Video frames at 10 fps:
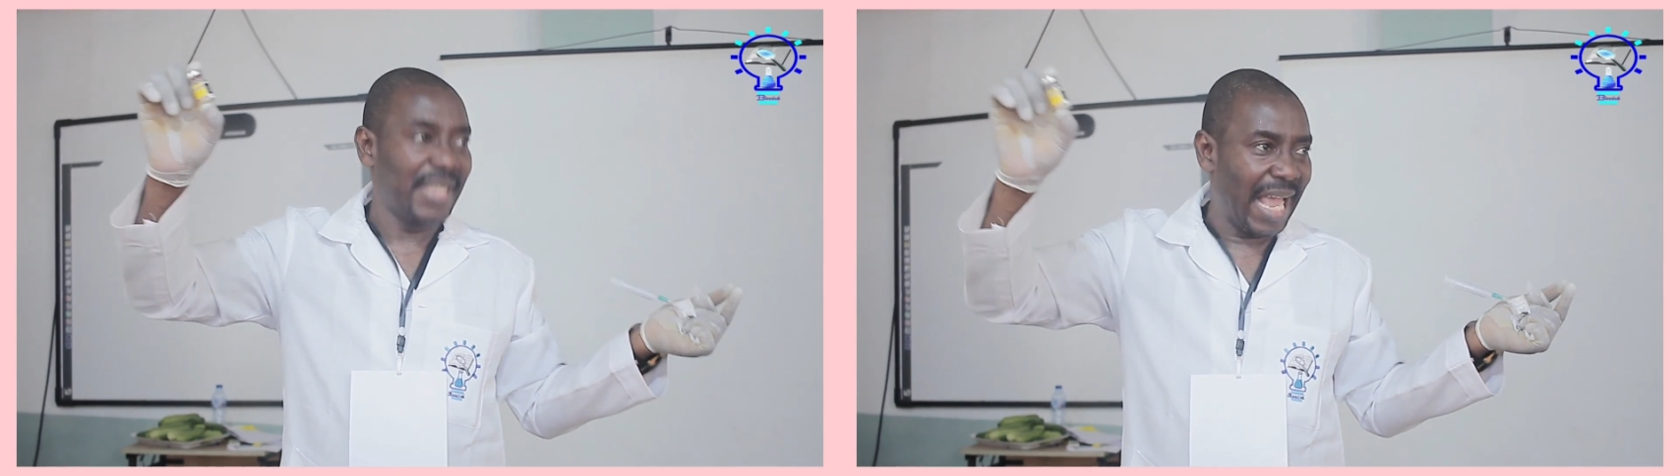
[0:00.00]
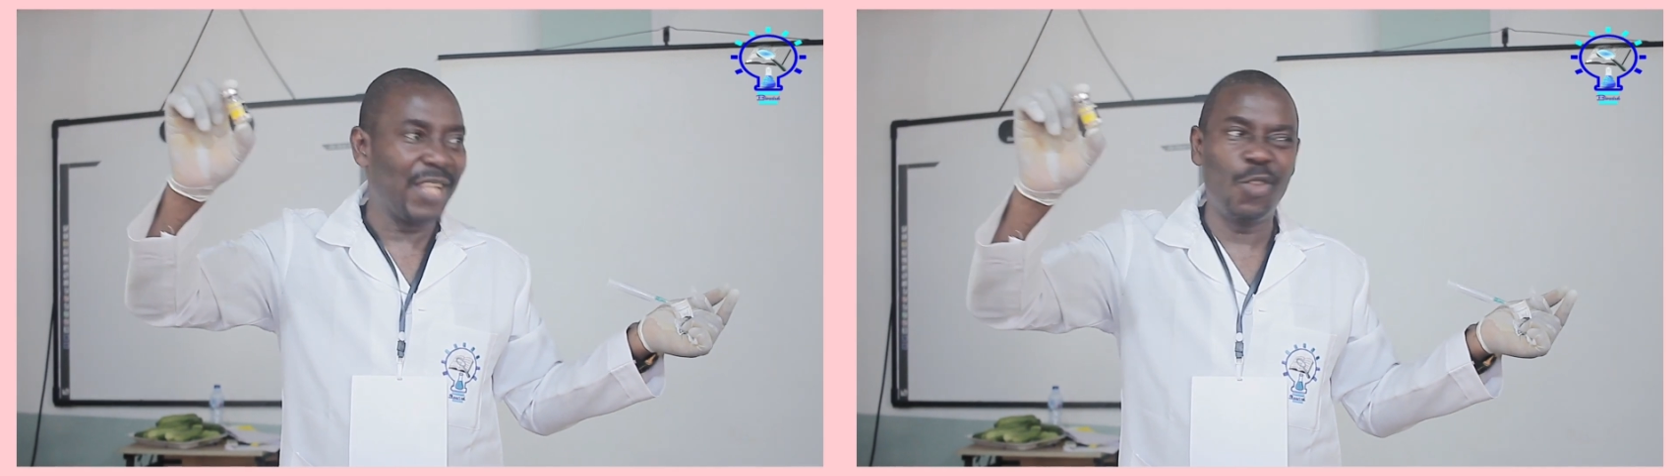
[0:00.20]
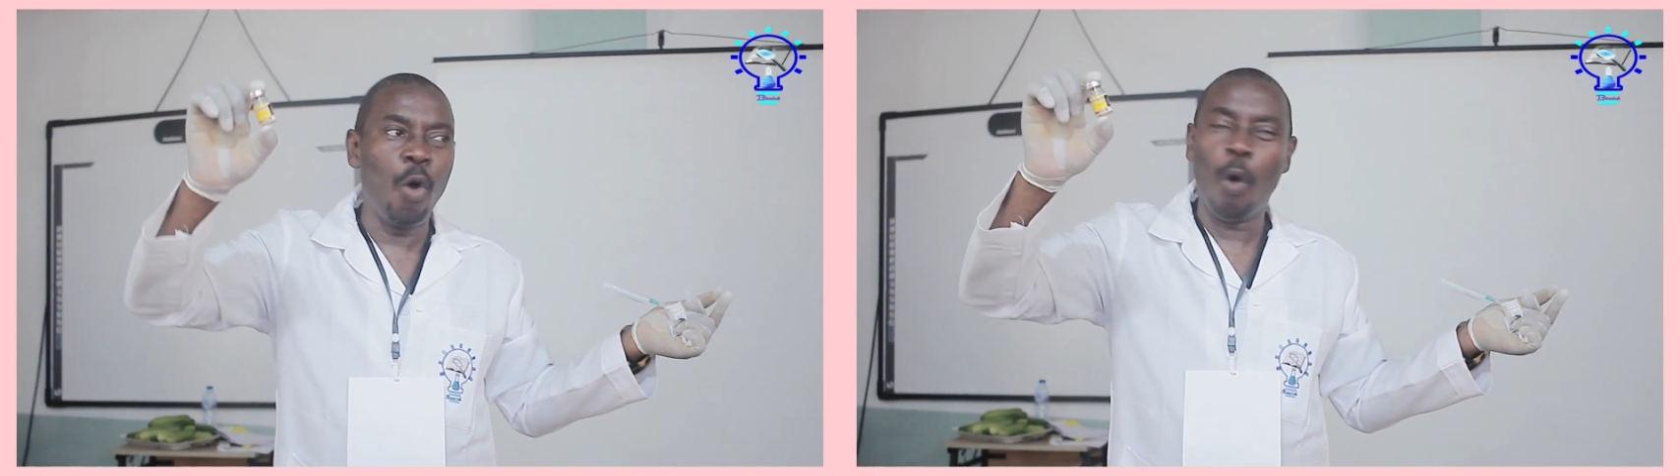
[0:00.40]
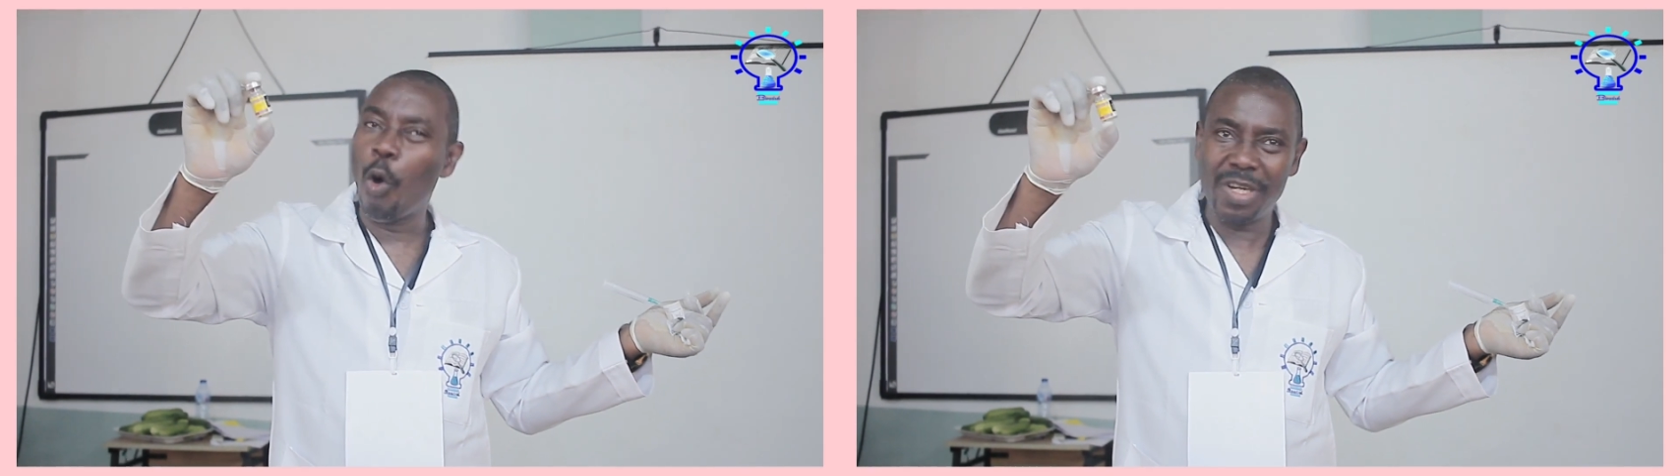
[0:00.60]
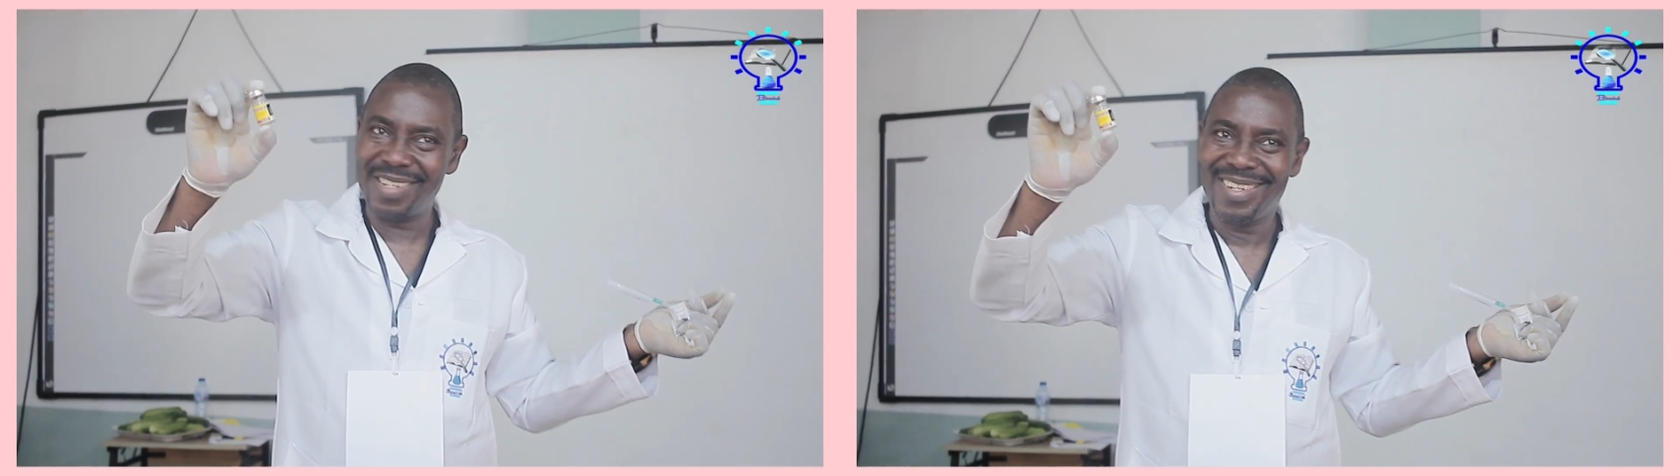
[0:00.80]
Yeah, don't
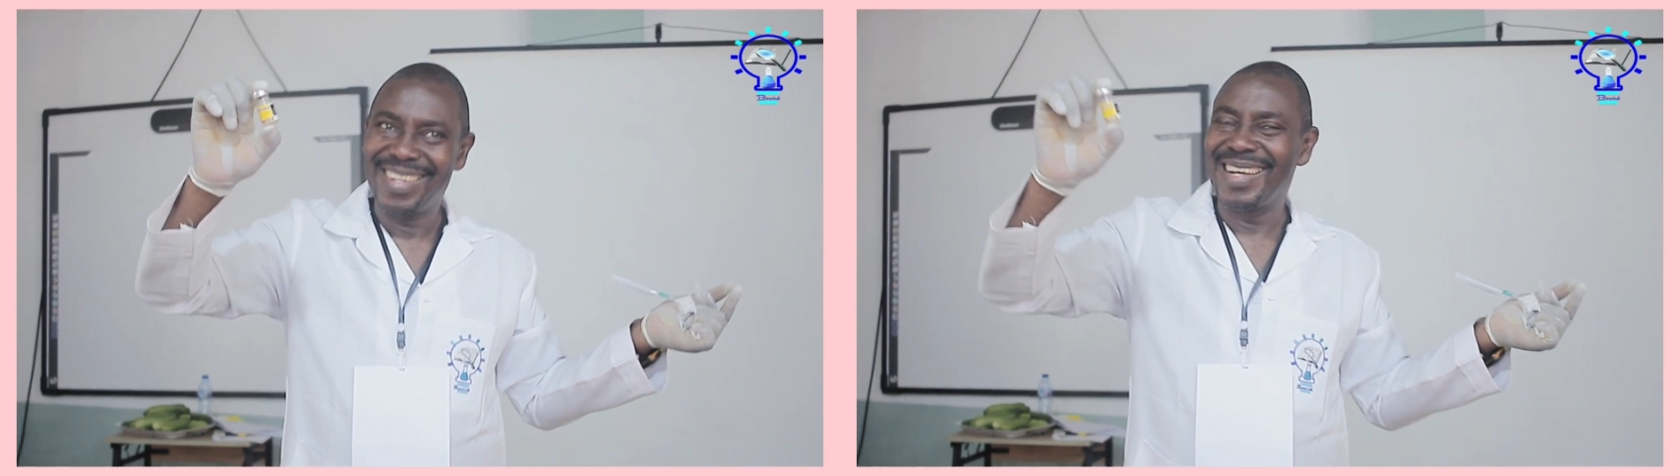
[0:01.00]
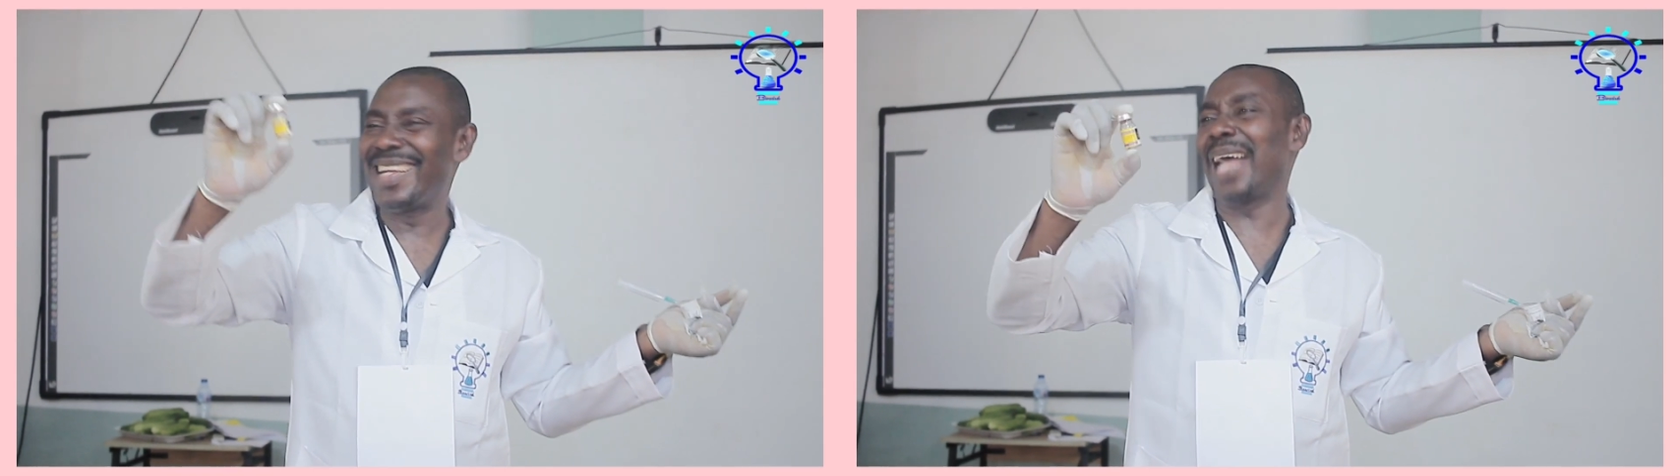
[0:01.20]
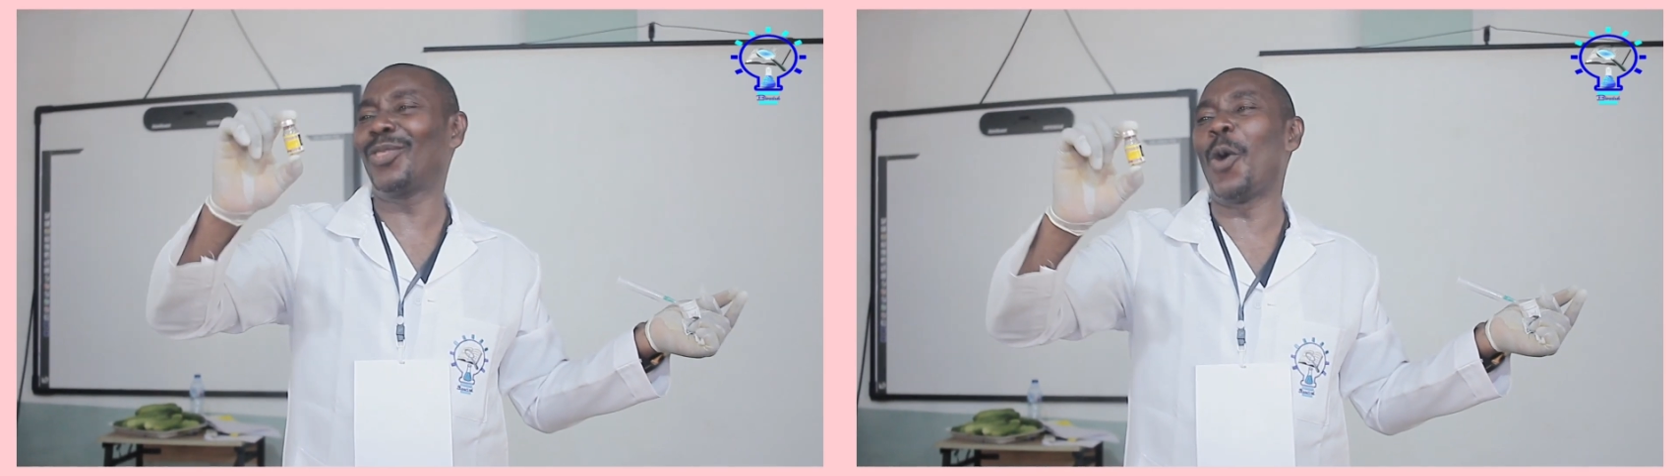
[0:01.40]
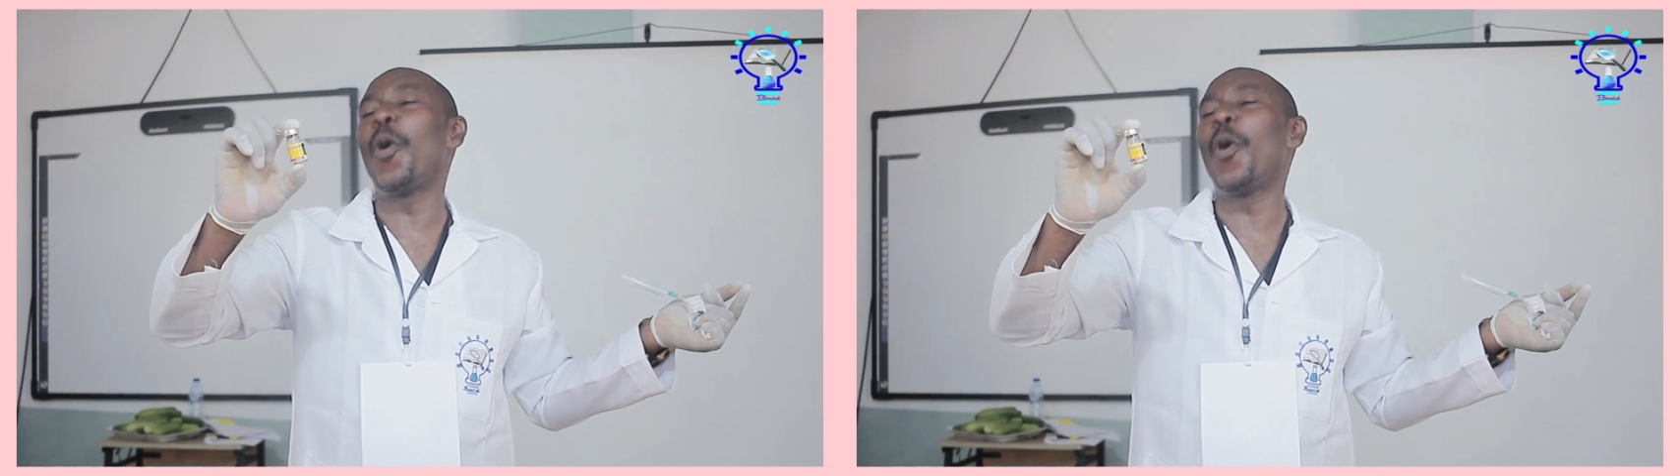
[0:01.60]
hold that